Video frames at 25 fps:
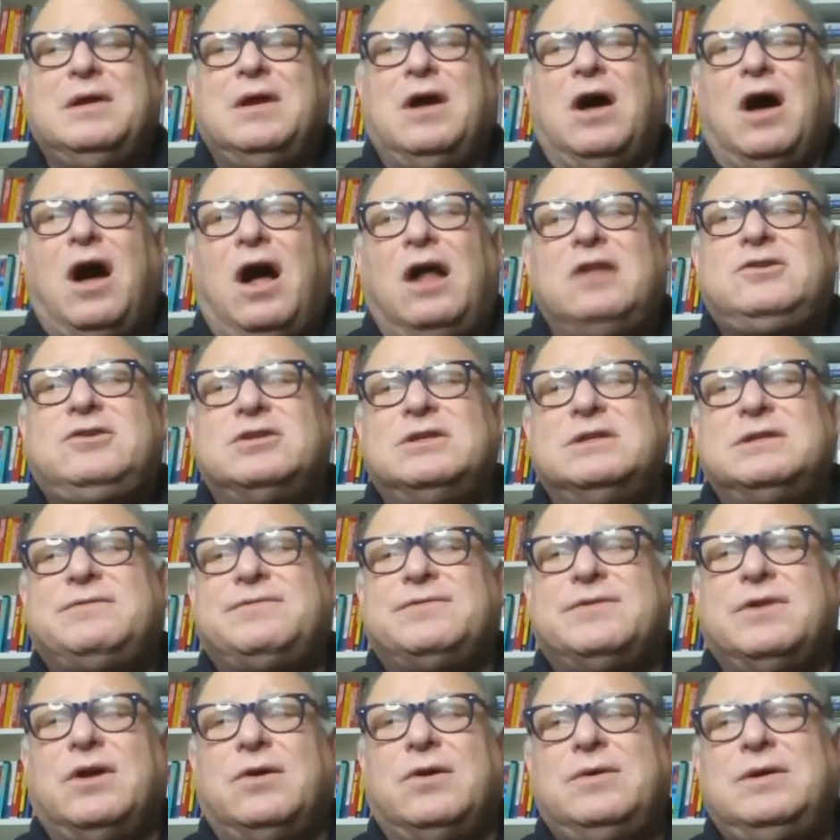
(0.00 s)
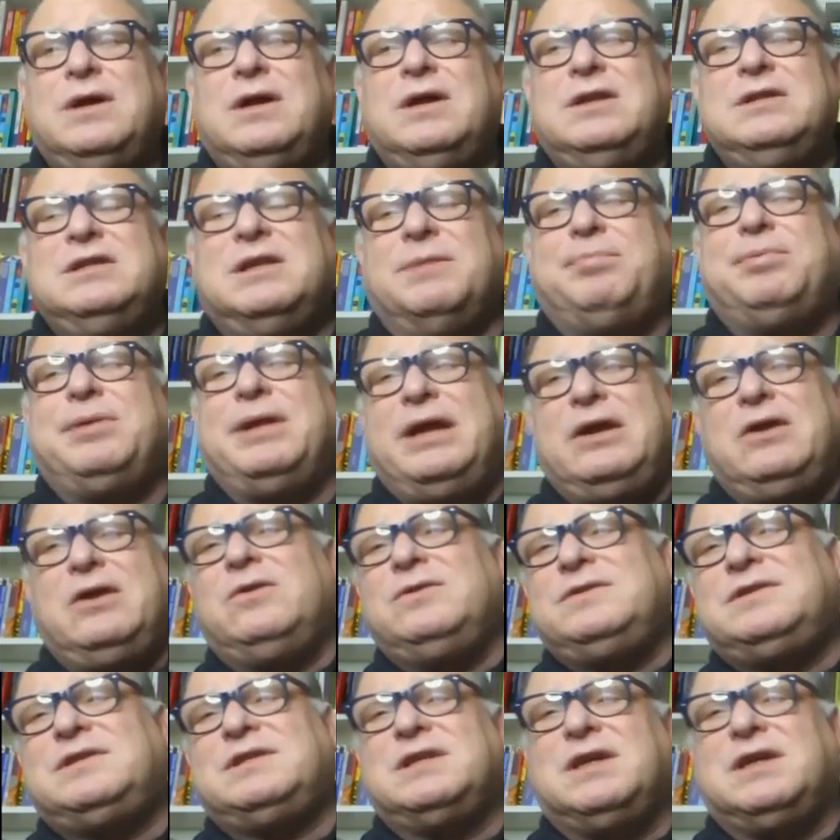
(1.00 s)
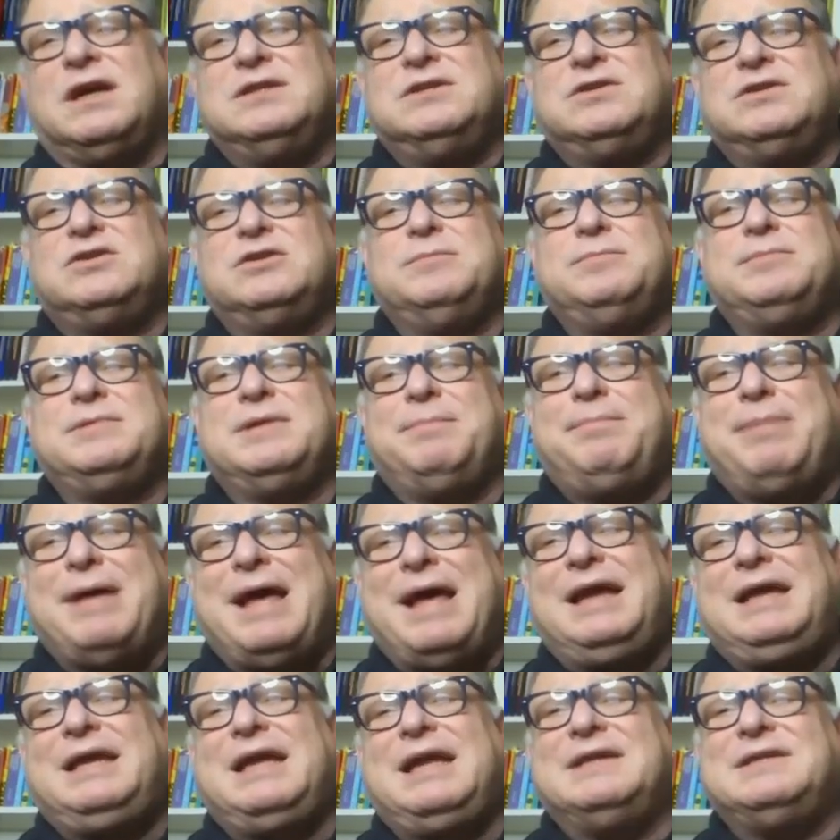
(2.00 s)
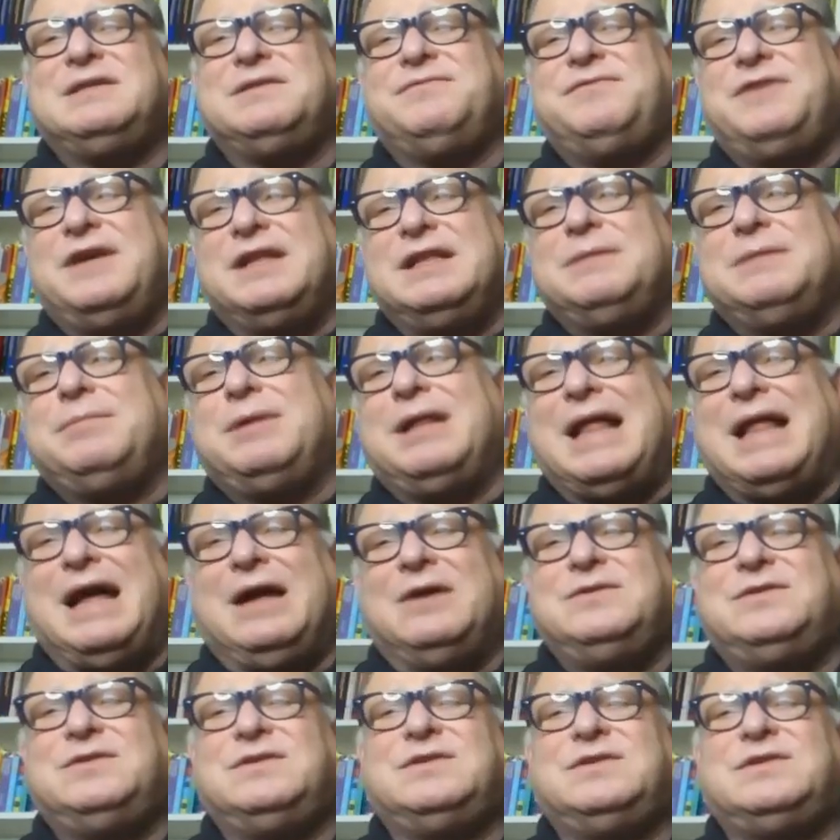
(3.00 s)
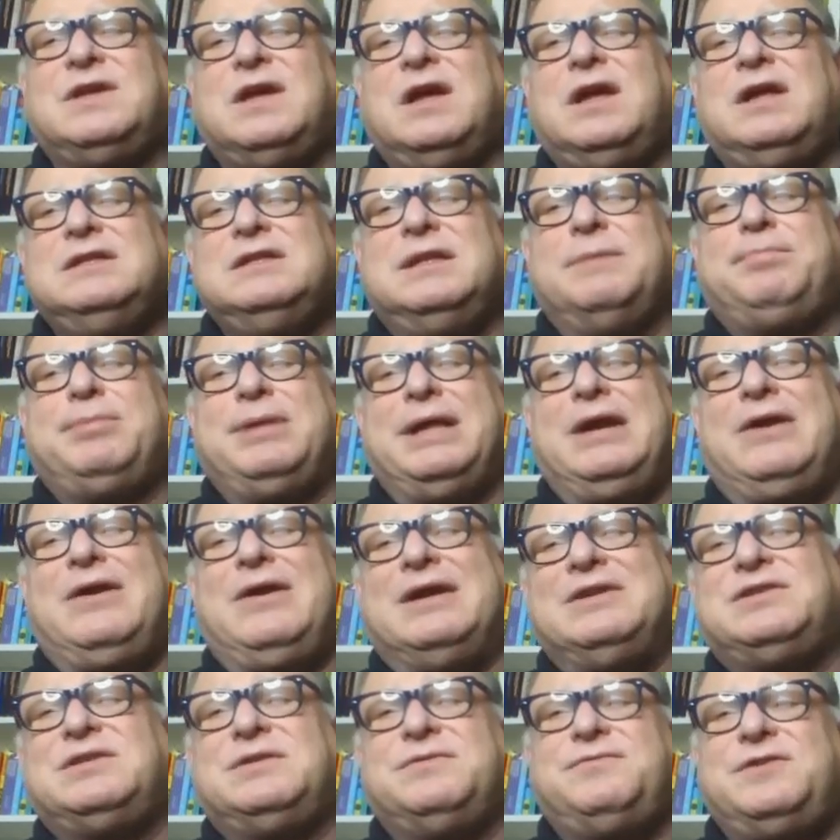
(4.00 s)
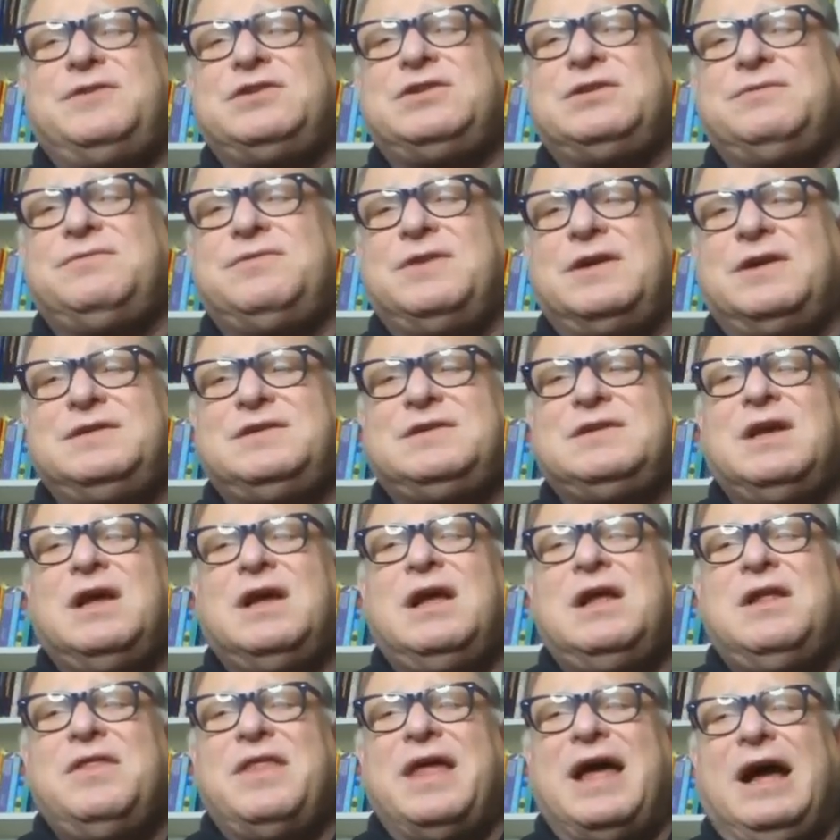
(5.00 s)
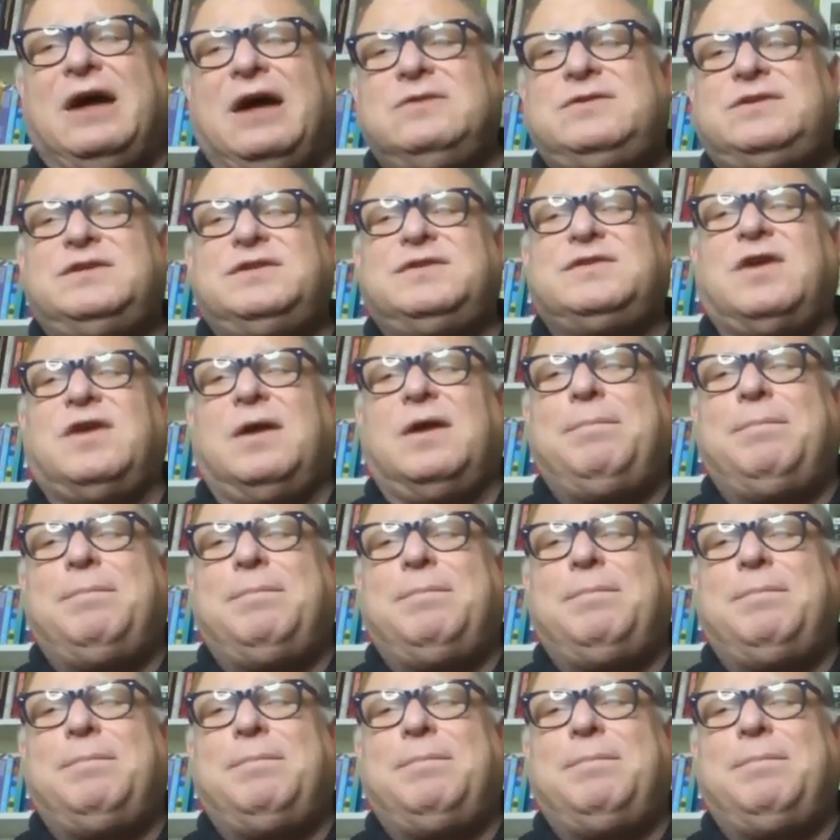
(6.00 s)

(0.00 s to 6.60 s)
Alternate flow, the player owns the color group, the bank has available houses, the player has sufficient funds, the houses are